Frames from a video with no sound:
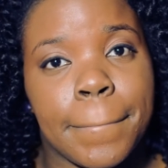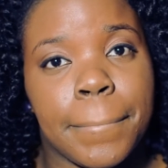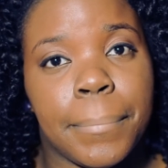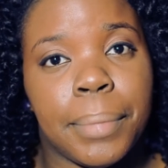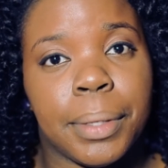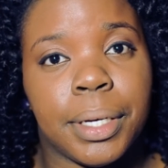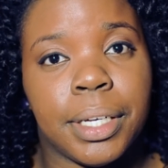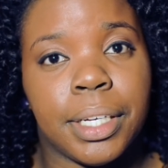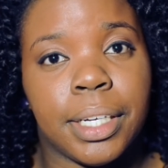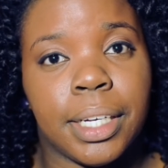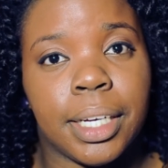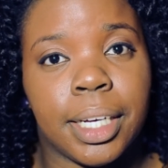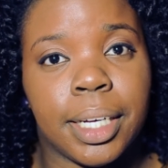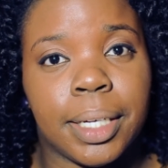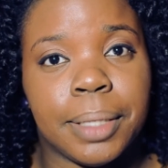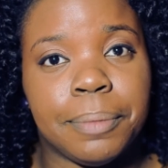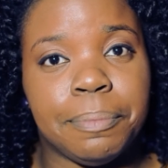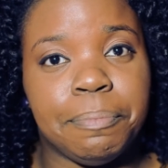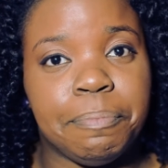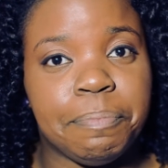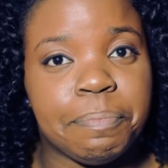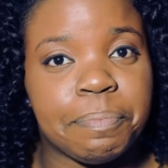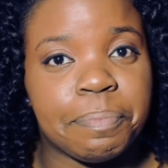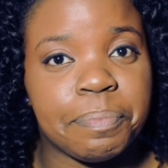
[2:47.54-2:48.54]

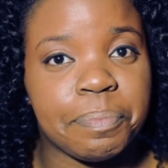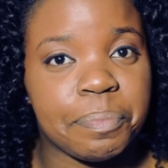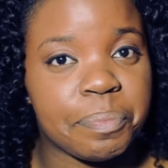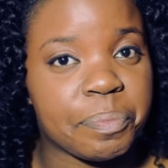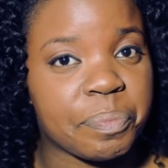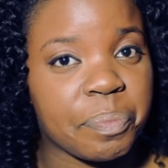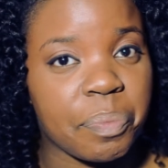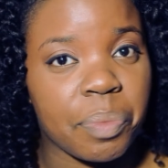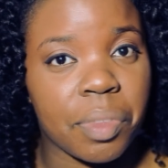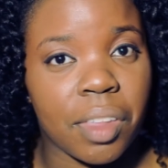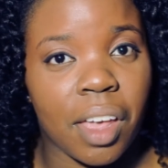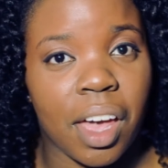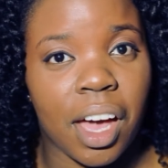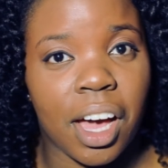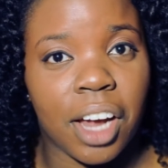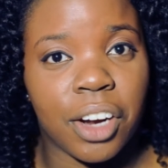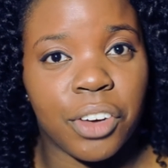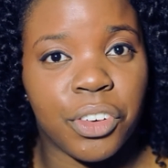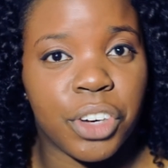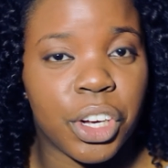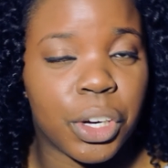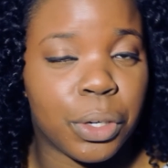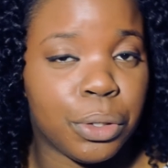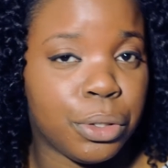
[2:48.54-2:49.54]
But, I
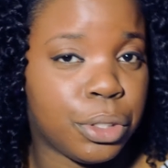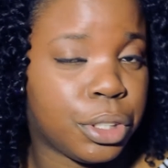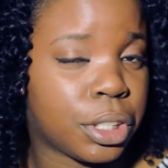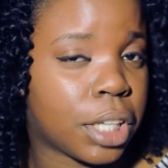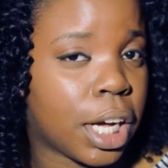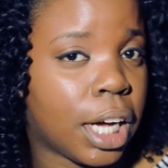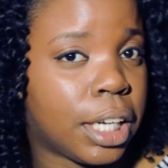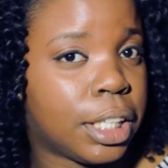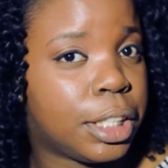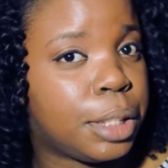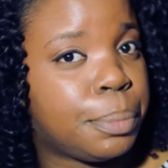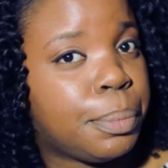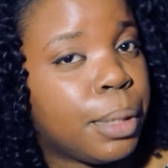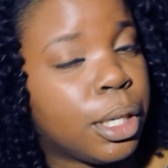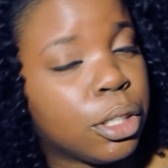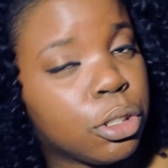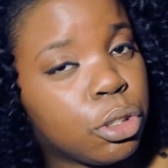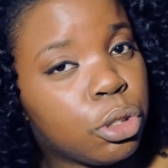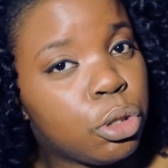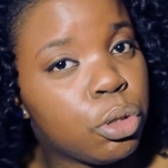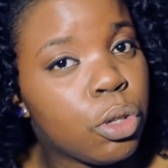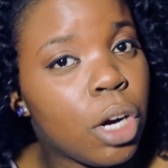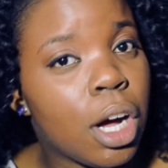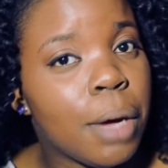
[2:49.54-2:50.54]
don't know. It just kind of
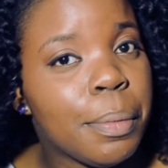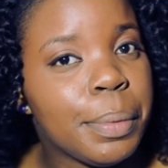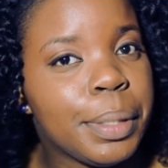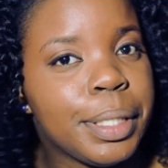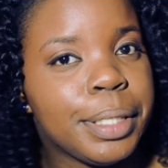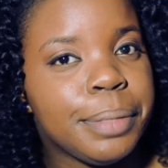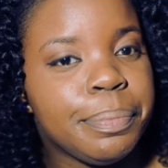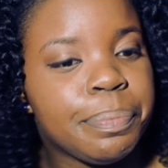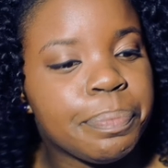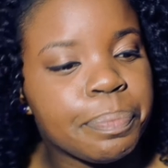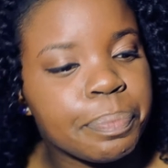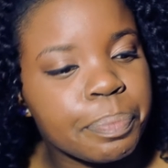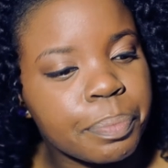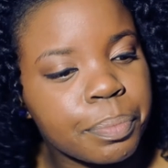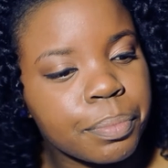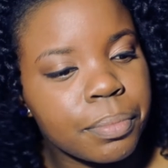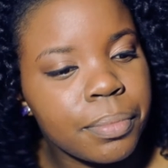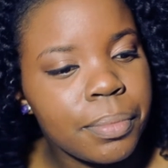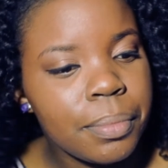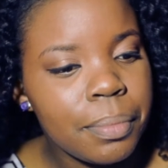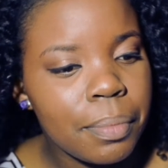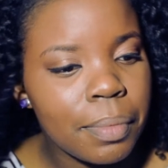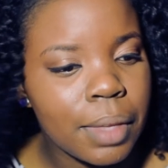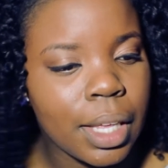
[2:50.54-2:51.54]
spells drama
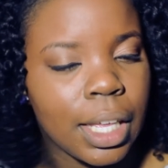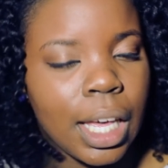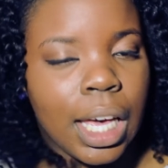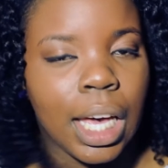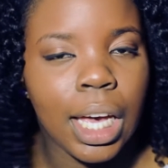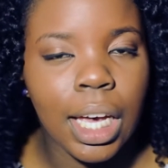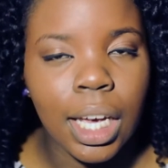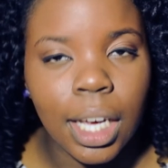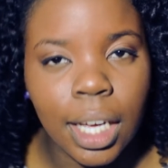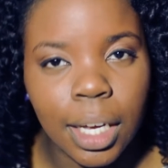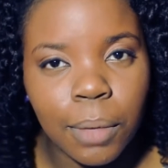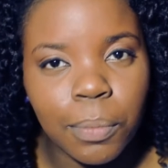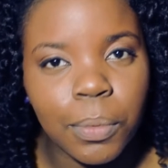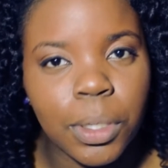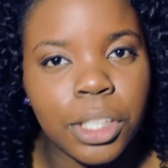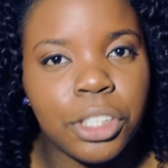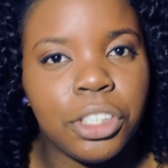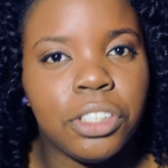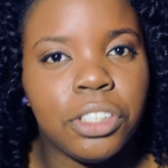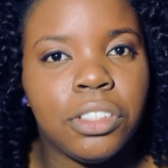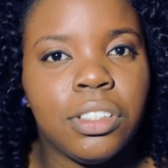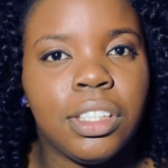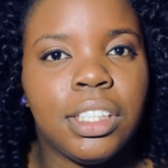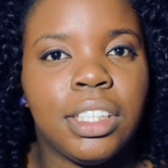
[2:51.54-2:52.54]
and
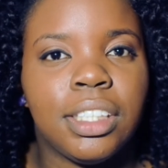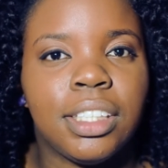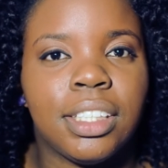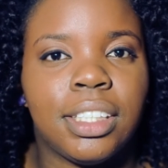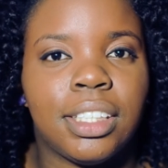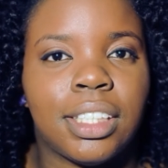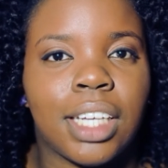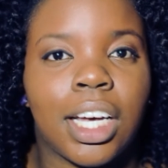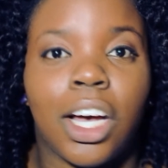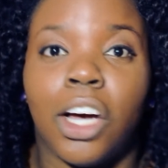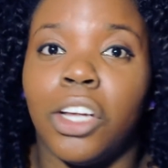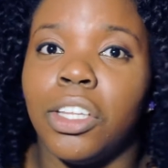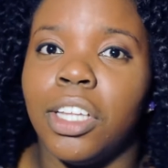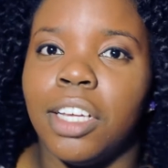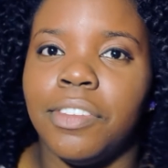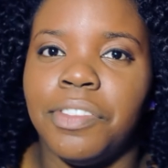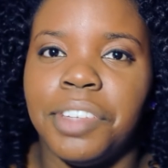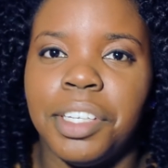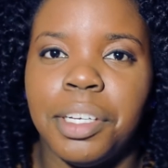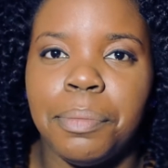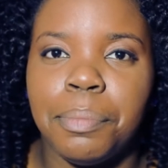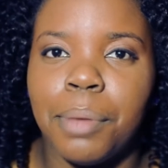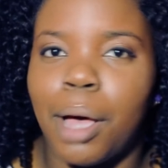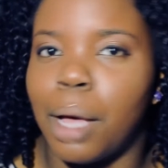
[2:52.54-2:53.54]
what you need to stay on Love
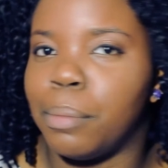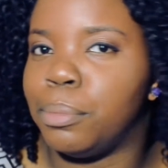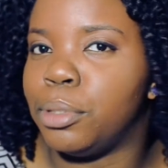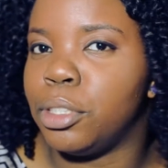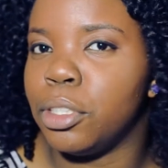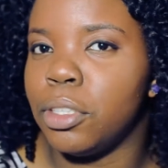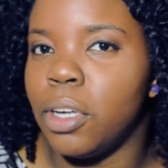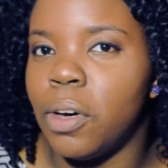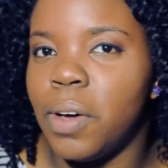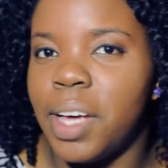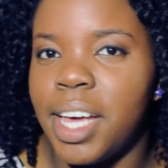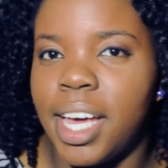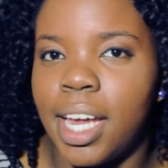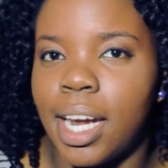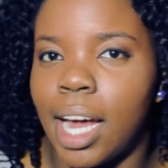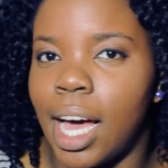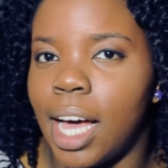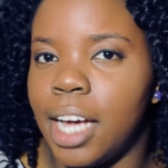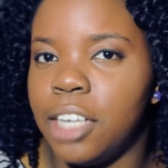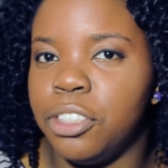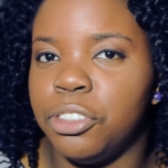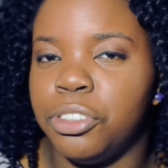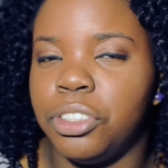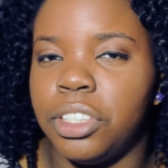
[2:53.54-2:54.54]
and Hip Hop. So go ahead.
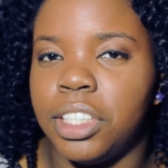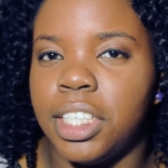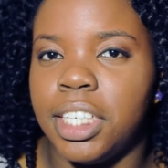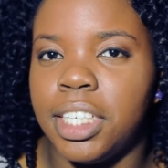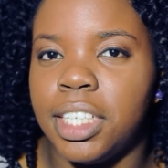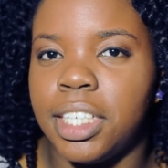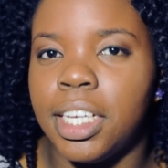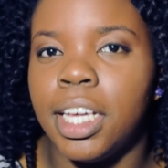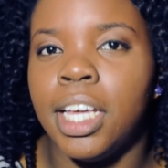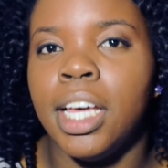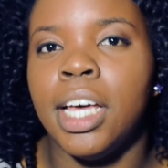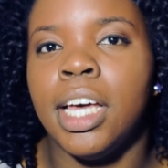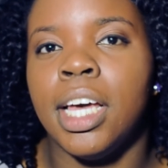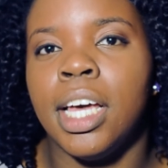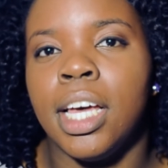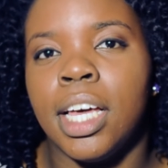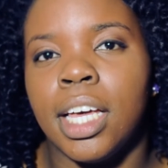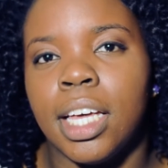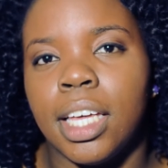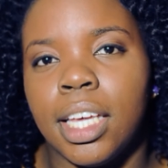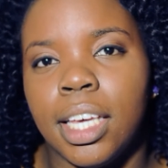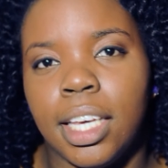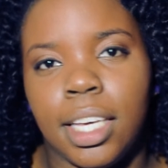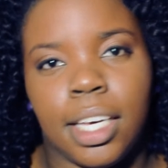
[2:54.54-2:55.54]
I understand it.
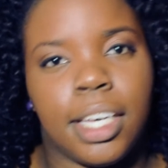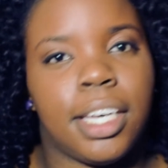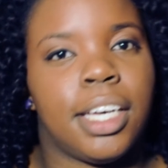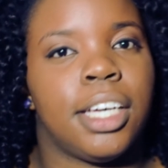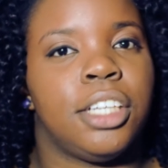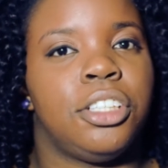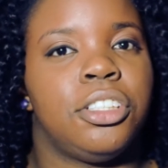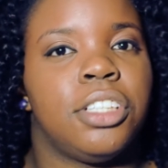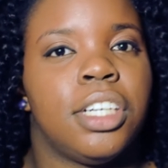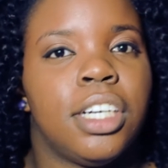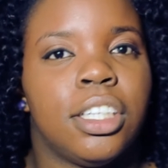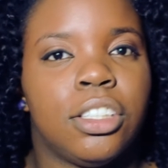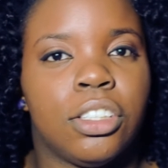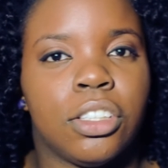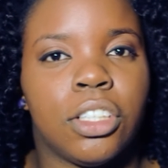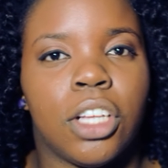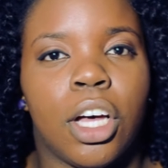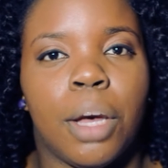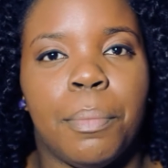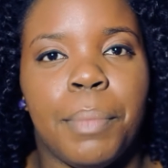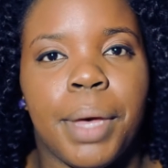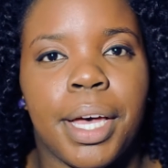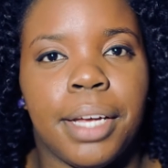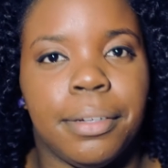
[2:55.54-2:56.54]
Get your hustle
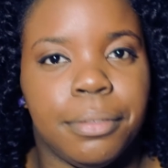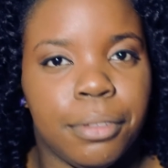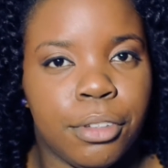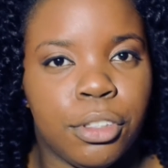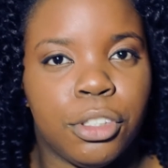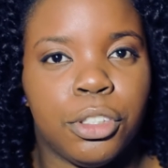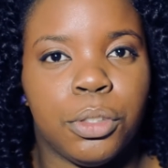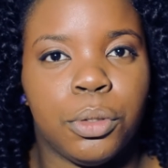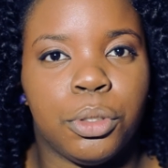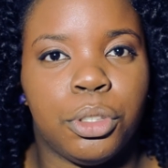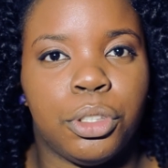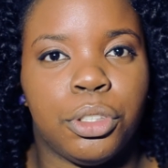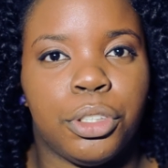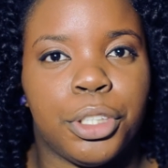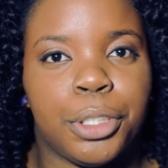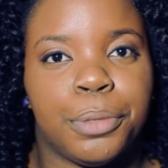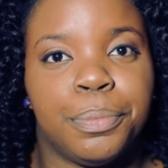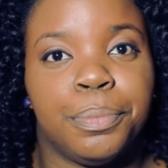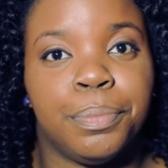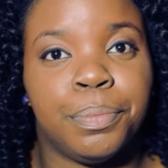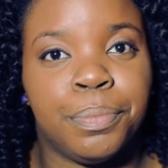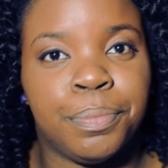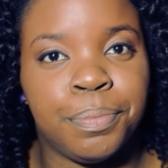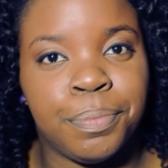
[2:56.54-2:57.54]
on, man. Do what you do.
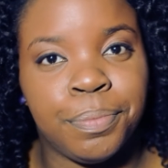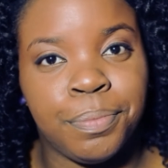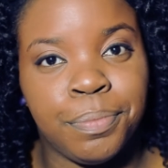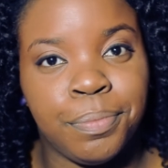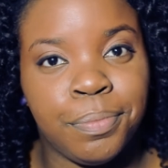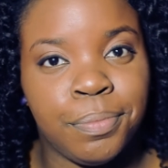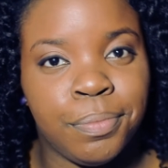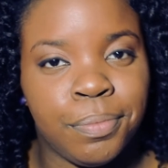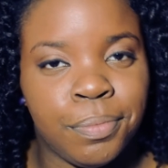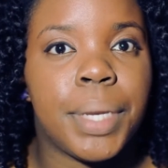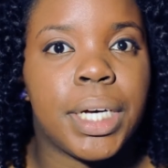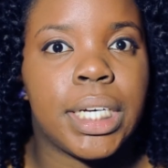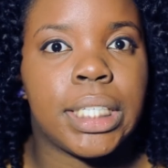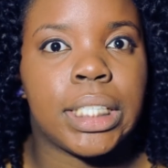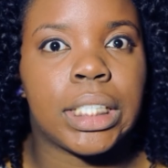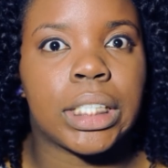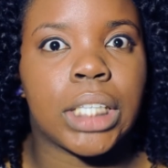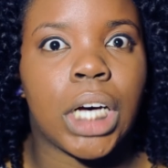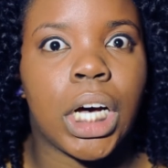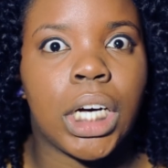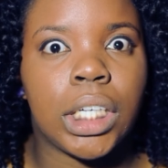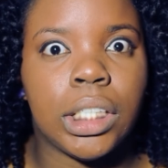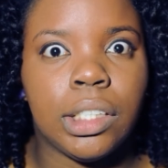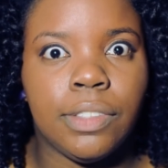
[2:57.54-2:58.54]
But
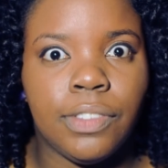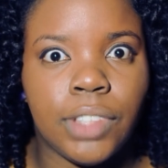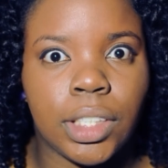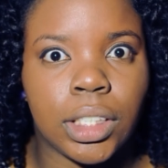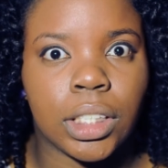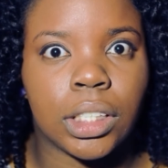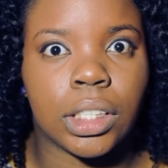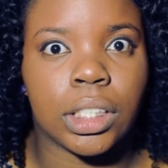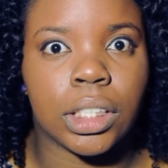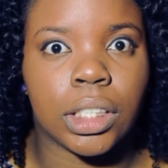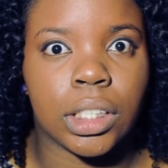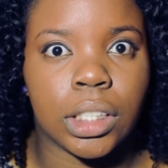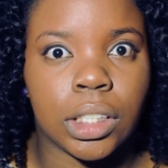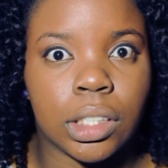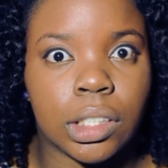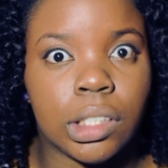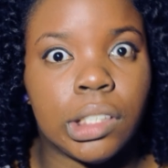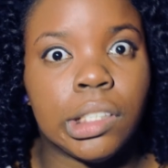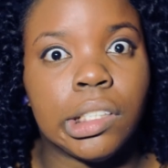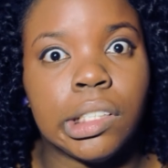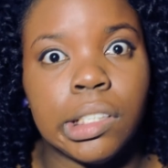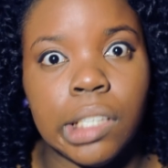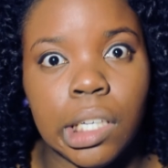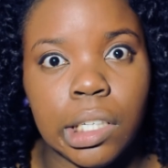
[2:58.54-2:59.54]
obviously,
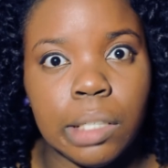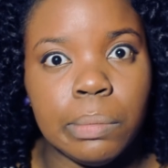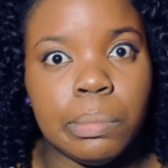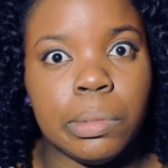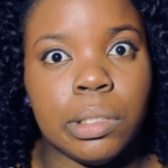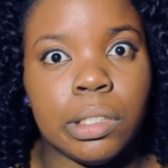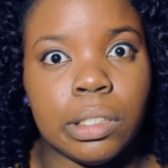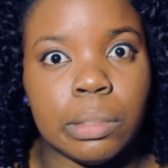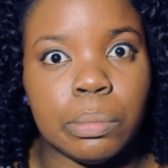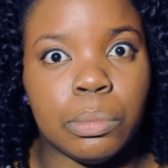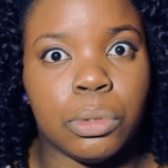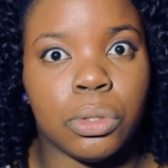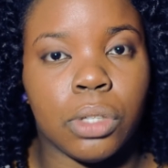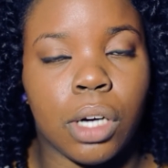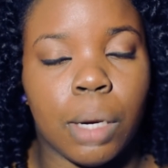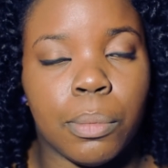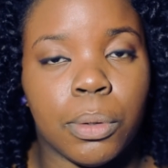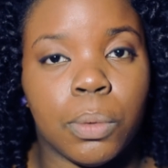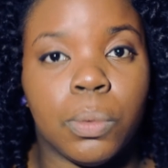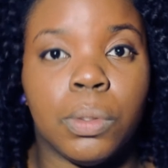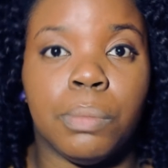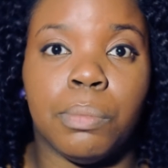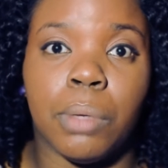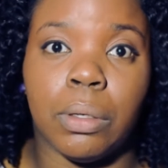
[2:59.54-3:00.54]
this is going to be some
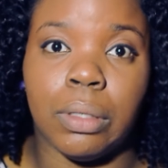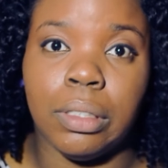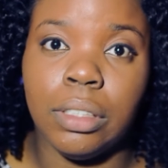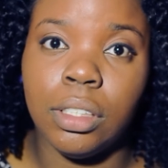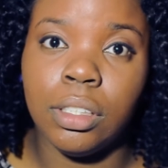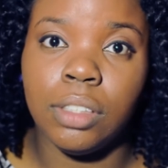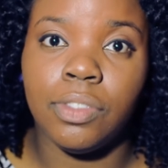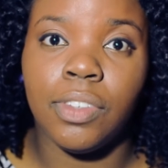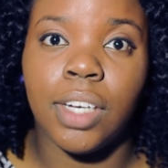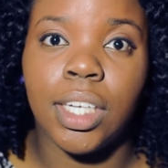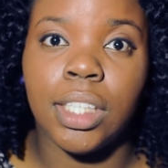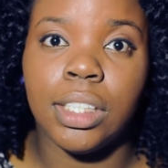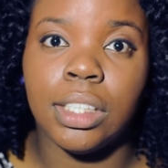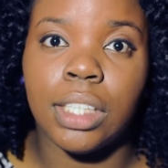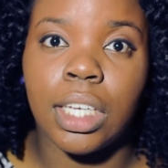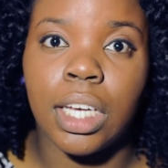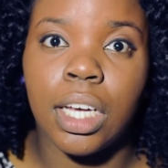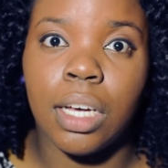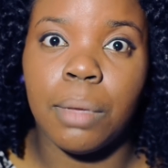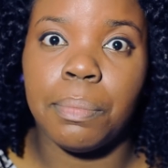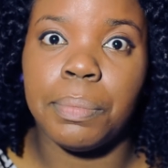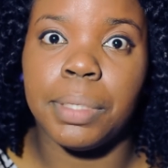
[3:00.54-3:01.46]
drama when Moniece finds out